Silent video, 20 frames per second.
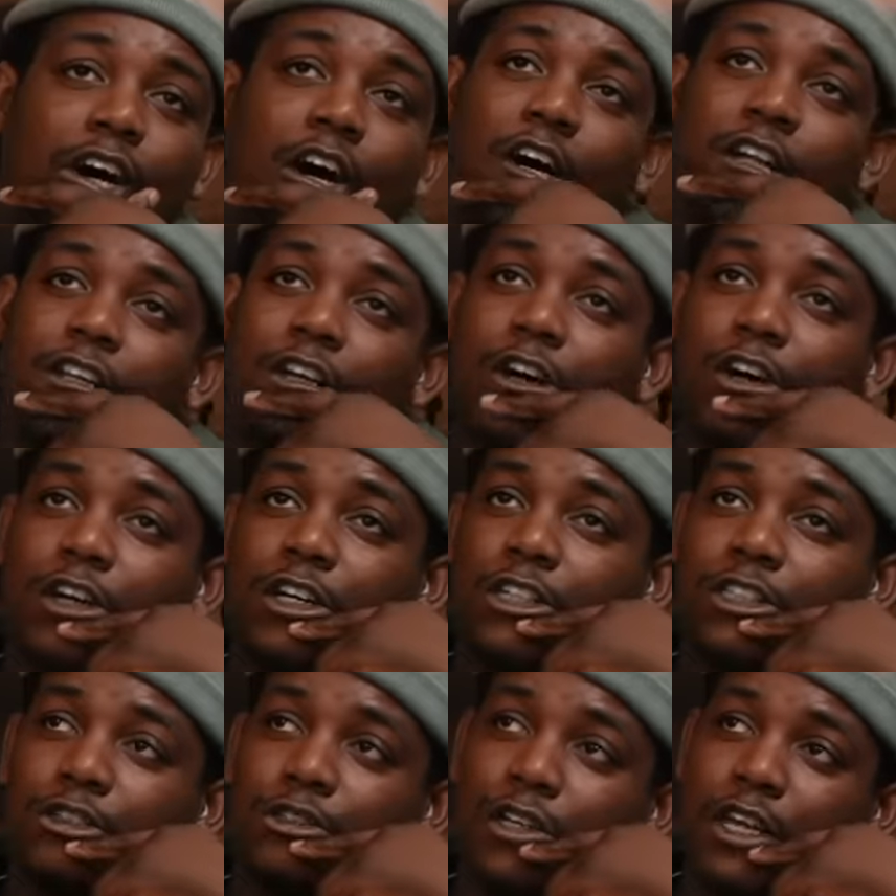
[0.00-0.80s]
the other
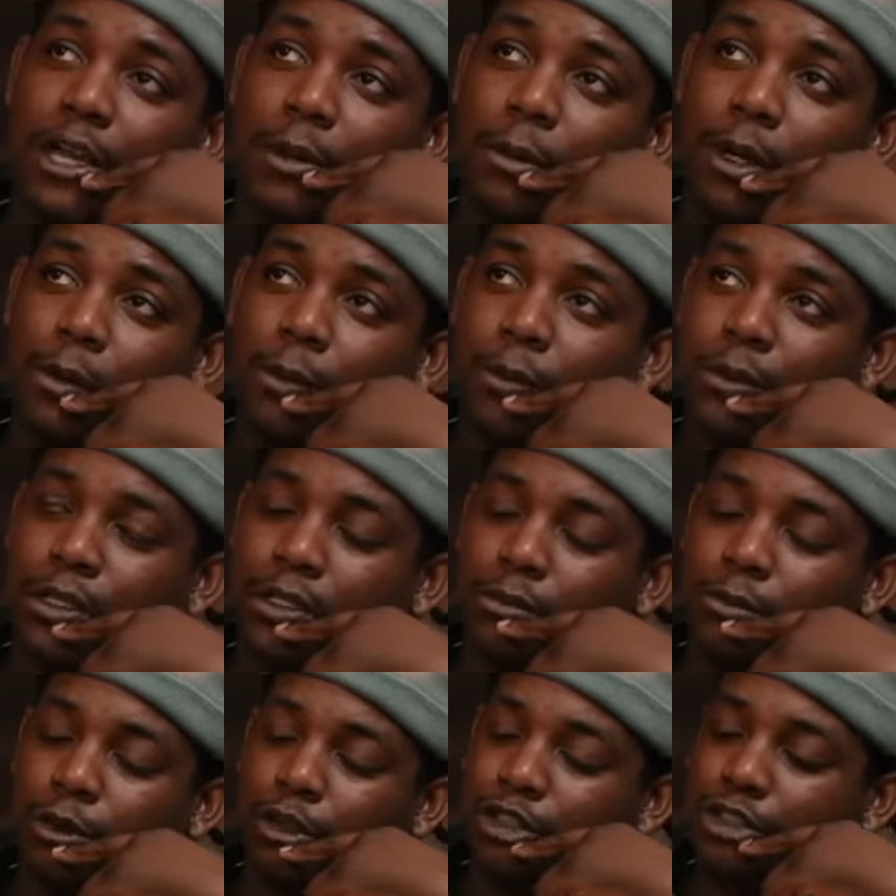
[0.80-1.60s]
artists you came up
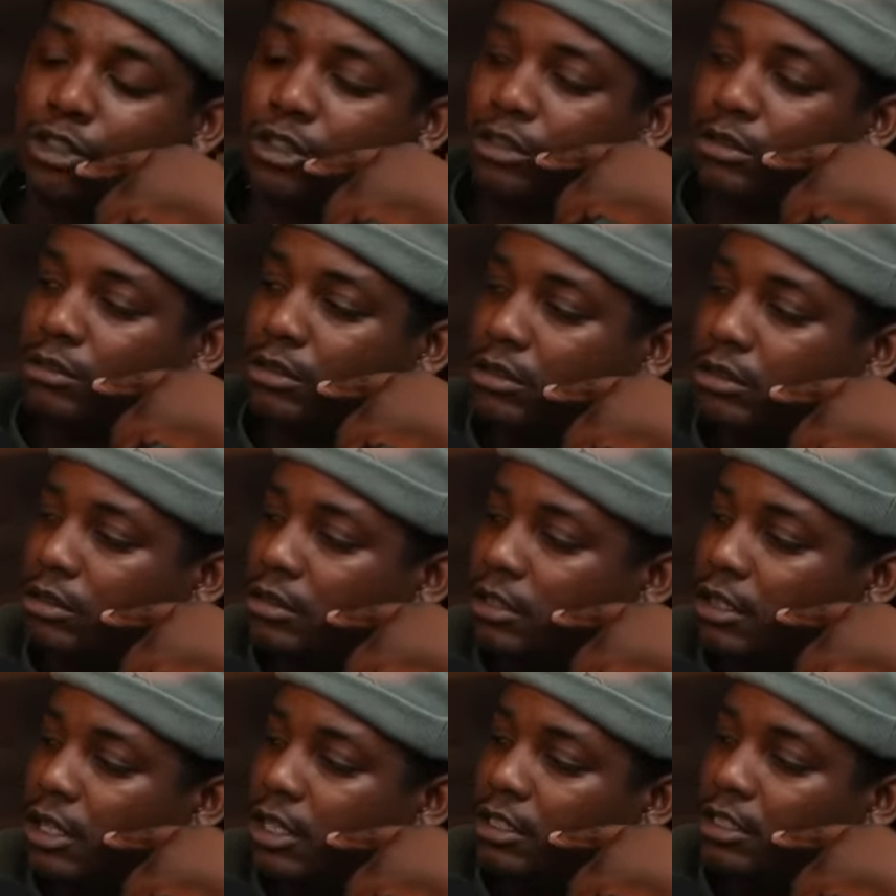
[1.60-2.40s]
with more songs
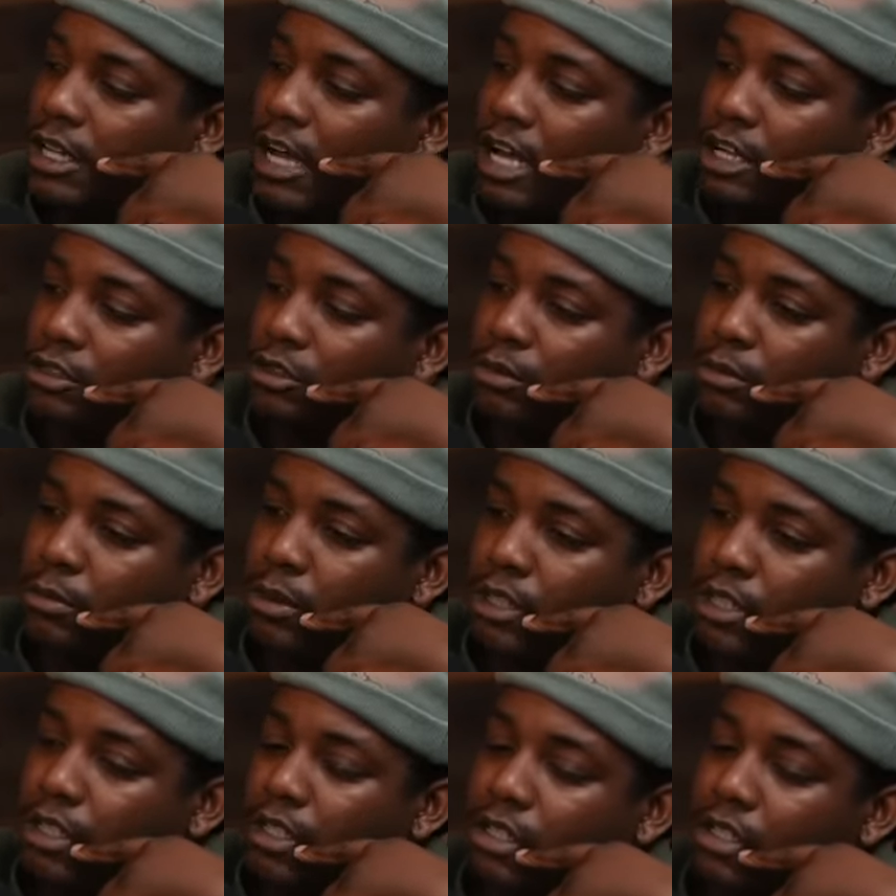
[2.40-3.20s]
with like Tazo
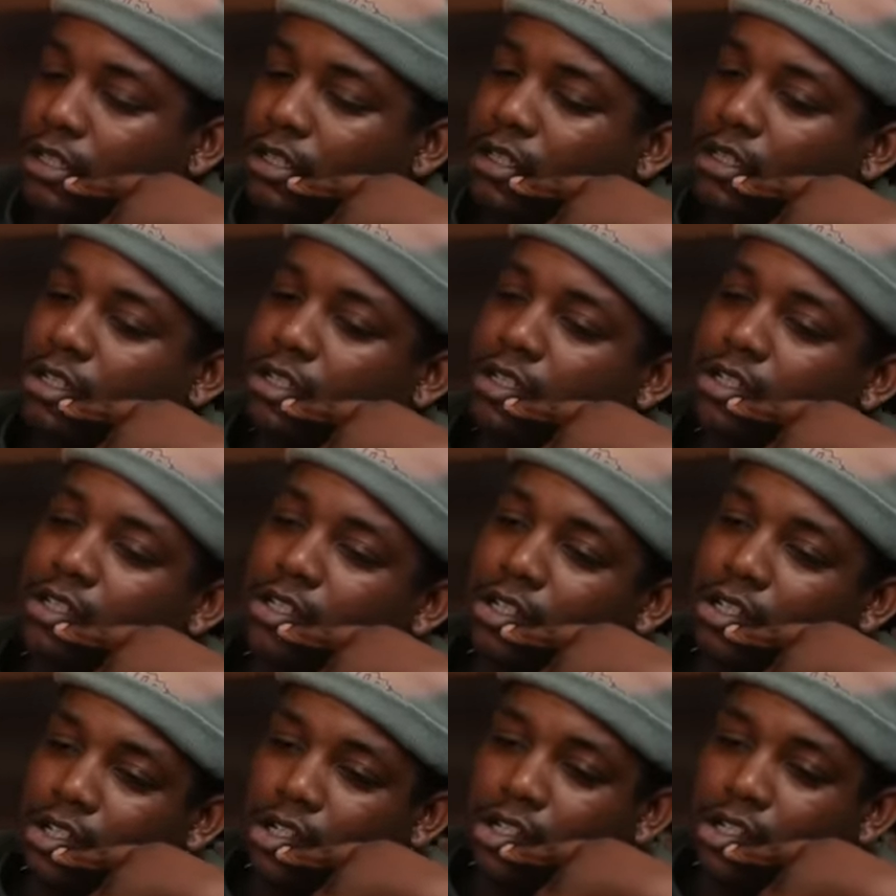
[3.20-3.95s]
B. Yeah.